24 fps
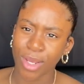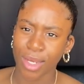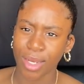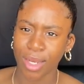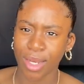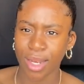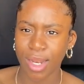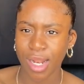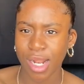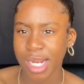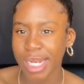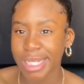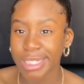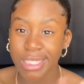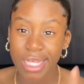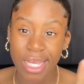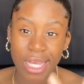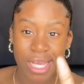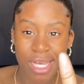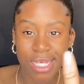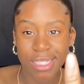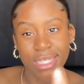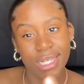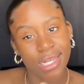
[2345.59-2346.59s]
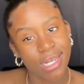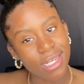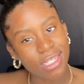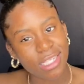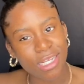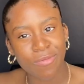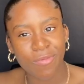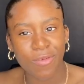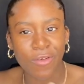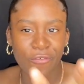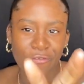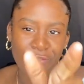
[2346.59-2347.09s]
And I say, yes, it is.
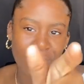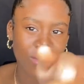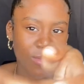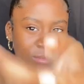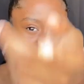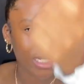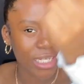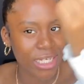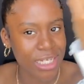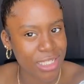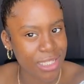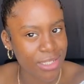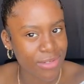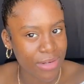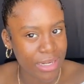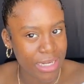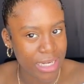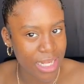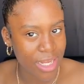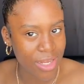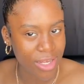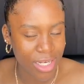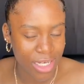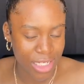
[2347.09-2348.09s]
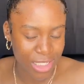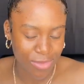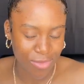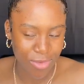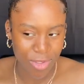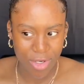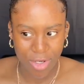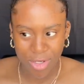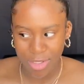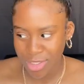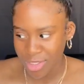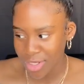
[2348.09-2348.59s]
I'm on the phone with my cousin right now. And that's where
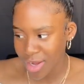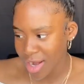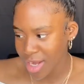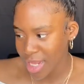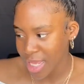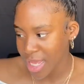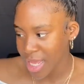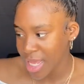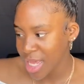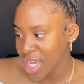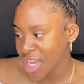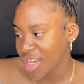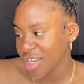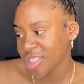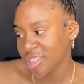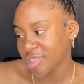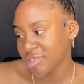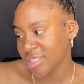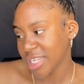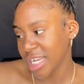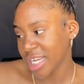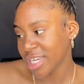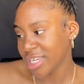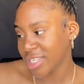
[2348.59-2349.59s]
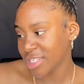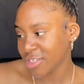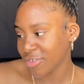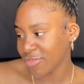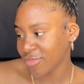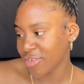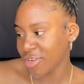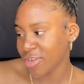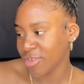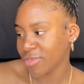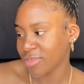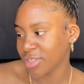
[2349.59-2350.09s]
it all started. She was like, get your
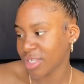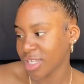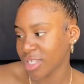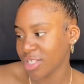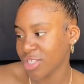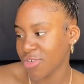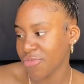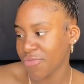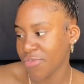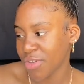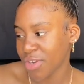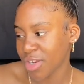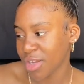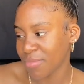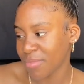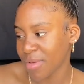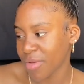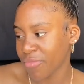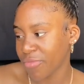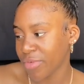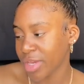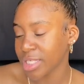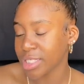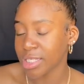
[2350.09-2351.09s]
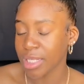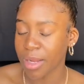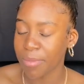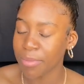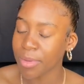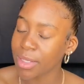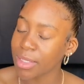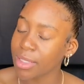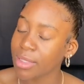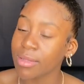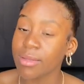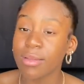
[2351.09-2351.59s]
phone out of my face. And I
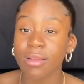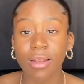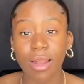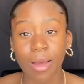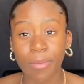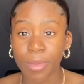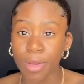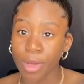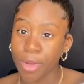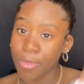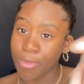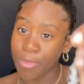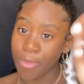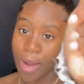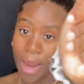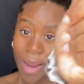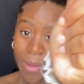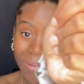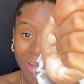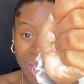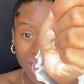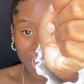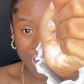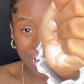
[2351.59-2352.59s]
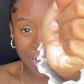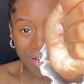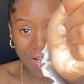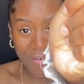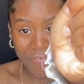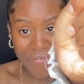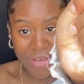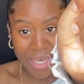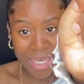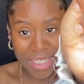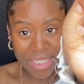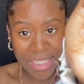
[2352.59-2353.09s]
put it right back in her
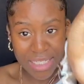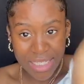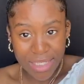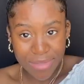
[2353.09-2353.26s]
face.